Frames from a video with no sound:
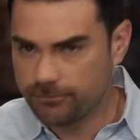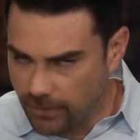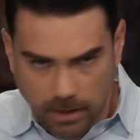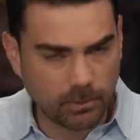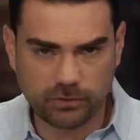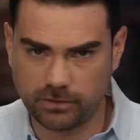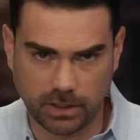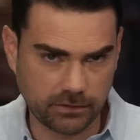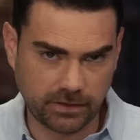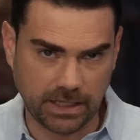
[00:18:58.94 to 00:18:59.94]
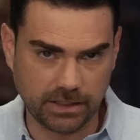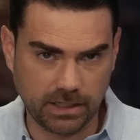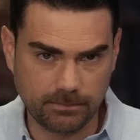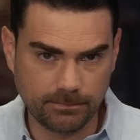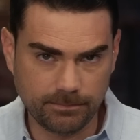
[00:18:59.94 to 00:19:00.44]
far more serious
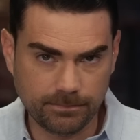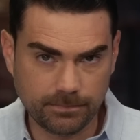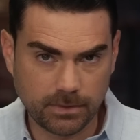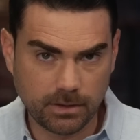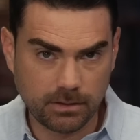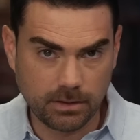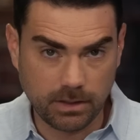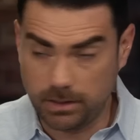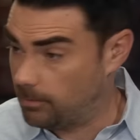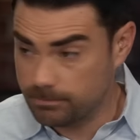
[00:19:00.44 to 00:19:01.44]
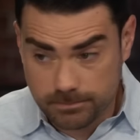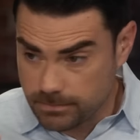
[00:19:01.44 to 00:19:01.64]
candidate. You know,